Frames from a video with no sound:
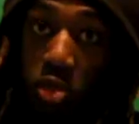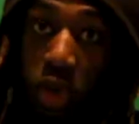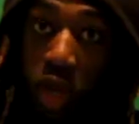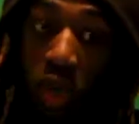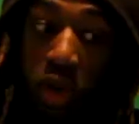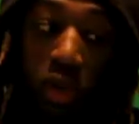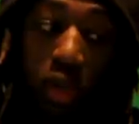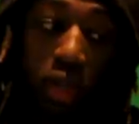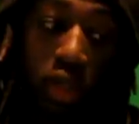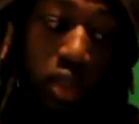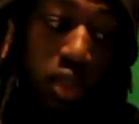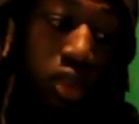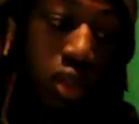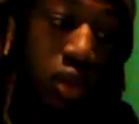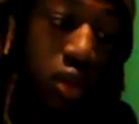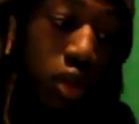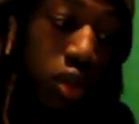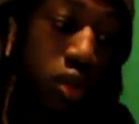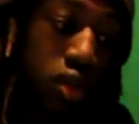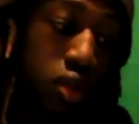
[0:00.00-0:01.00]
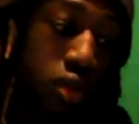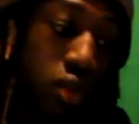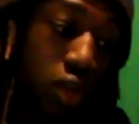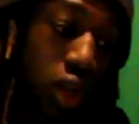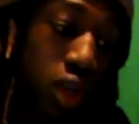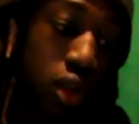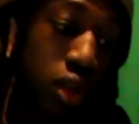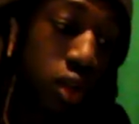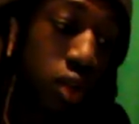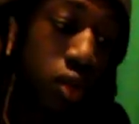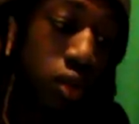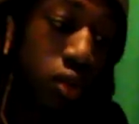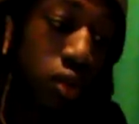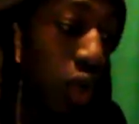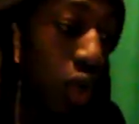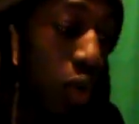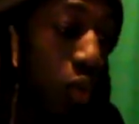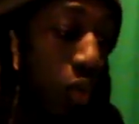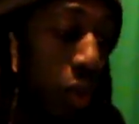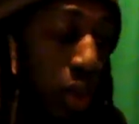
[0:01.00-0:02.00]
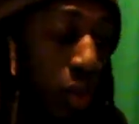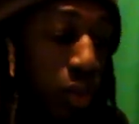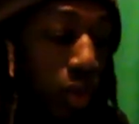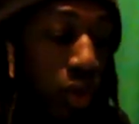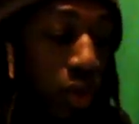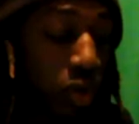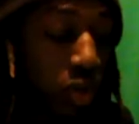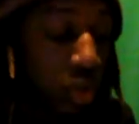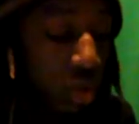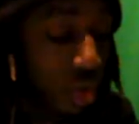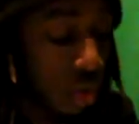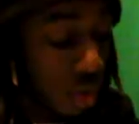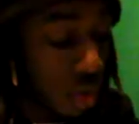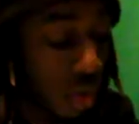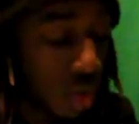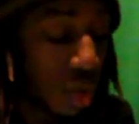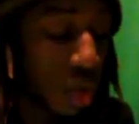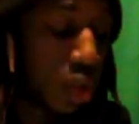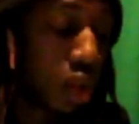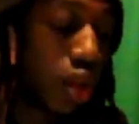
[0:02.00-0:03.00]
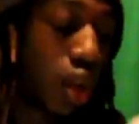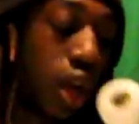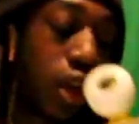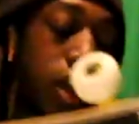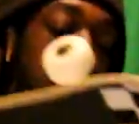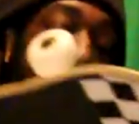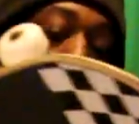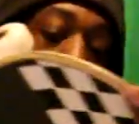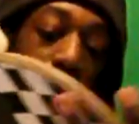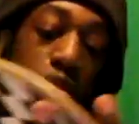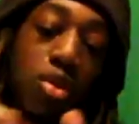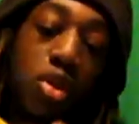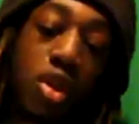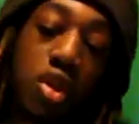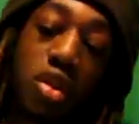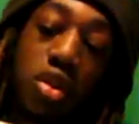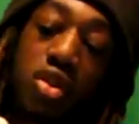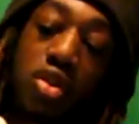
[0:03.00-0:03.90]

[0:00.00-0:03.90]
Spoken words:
bearings. They're also yellow. Yeah, white wheels. Knockout Smith